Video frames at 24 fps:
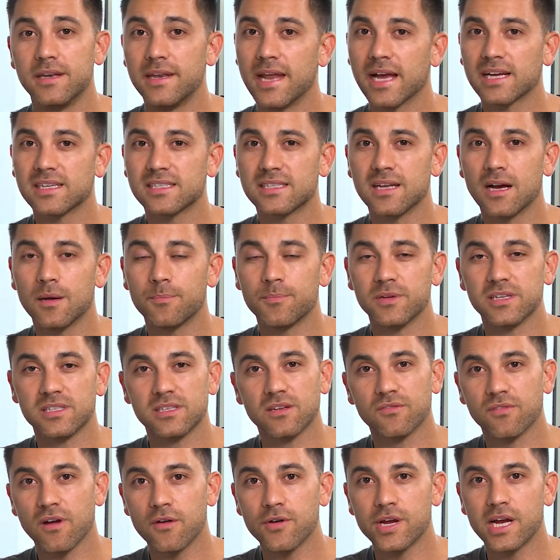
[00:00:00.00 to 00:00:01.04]
Next up is
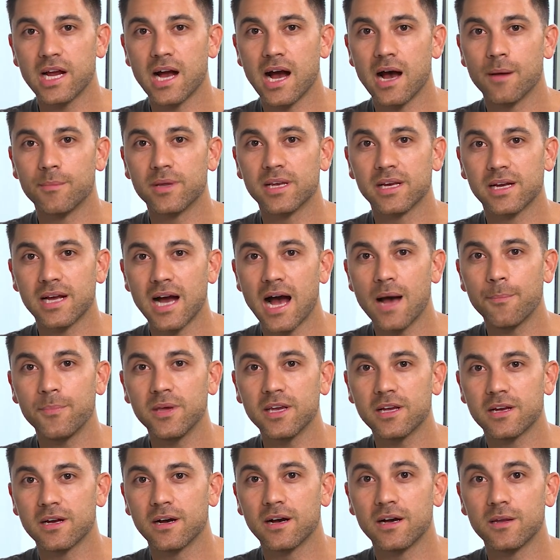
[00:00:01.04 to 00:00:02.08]
the very common
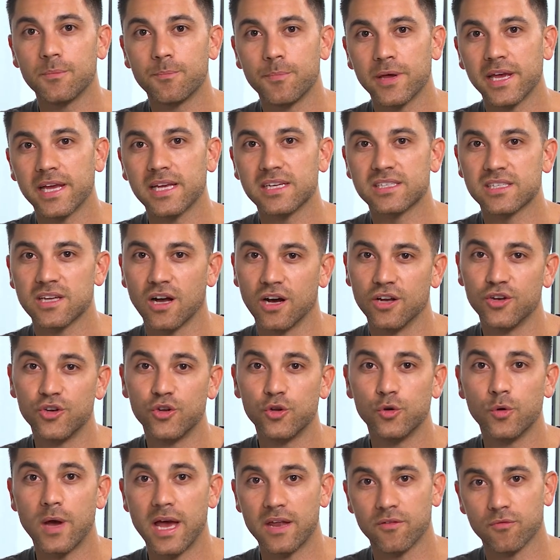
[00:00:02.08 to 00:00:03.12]
copy, cut, paste,
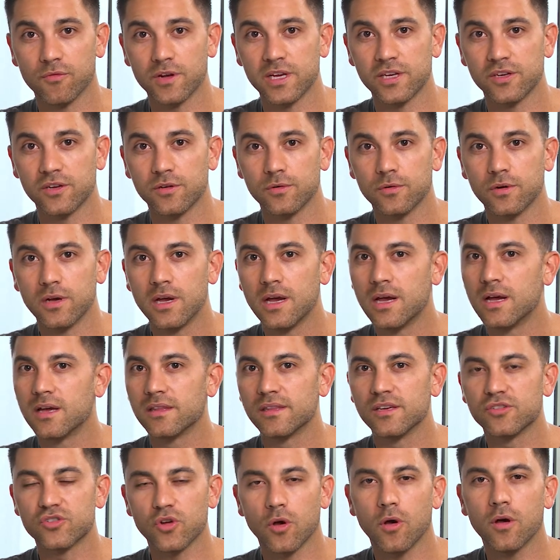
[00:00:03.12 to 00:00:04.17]
undo, and redo.
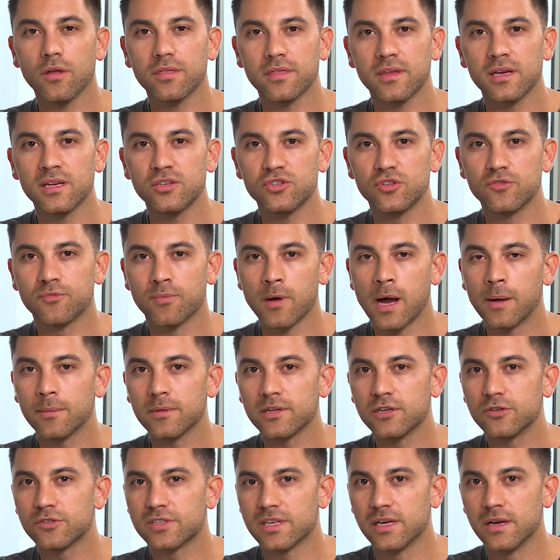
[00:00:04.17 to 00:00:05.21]
These are all things you've
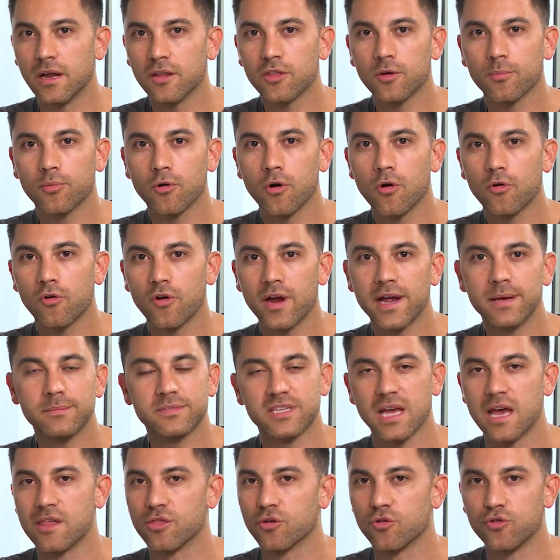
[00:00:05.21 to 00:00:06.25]
probably used in other
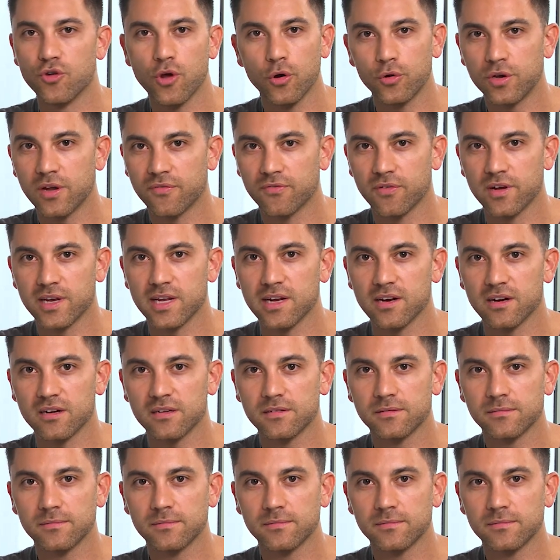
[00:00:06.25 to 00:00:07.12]
programs and they're no different here.